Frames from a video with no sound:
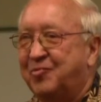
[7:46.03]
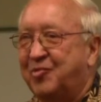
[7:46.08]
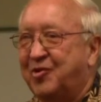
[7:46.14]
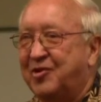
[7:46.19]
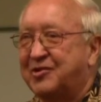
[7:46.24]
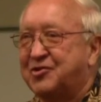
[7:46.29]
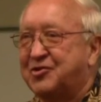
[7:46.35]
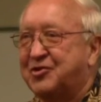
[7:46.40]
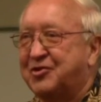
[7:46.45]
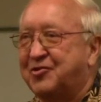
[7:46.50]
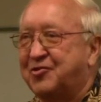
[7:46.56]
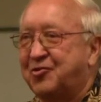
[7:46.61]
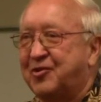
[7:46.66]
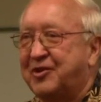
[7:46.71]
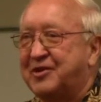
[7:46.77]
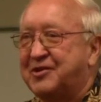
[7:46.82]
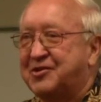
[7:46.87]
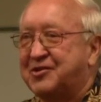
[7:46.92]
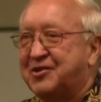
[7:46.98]
brush and
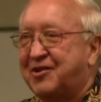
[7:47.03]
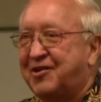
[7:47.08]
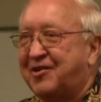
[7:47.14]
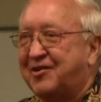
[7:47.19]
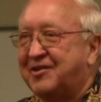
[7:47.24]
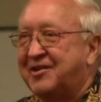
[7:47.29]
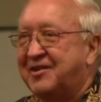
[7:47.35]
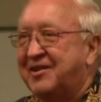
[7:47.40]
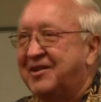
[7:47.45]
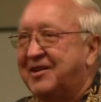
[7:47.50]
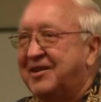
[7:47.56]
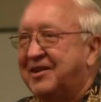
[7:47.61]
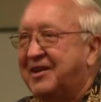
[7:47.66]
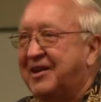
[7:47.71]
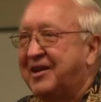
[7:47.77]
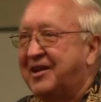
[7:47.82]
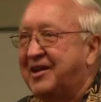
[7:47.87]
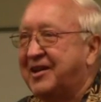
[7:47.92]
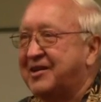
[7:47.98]
trees start
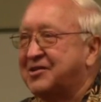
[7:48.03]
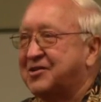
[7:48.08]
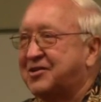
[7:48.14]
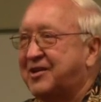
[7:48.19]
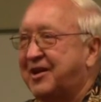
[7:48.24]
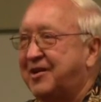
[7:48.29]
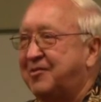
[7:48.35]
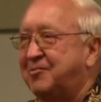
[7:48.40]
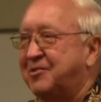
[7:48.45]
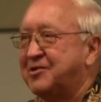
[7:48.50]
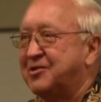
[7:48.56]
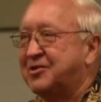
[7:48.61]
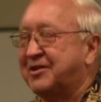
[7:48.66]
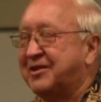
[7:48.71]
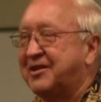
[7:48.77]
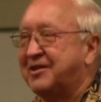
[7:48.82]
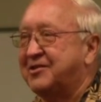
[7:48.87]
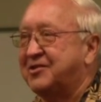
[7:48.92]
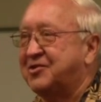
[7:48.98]
getting established
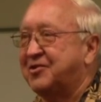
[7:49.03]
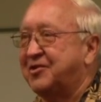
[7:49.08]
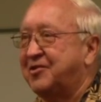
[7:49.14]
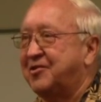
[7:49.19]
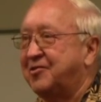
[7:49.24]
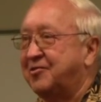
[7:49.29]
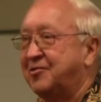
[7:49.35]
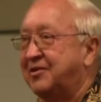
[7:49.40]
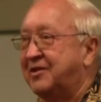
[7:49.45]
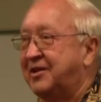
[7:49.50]
in this year.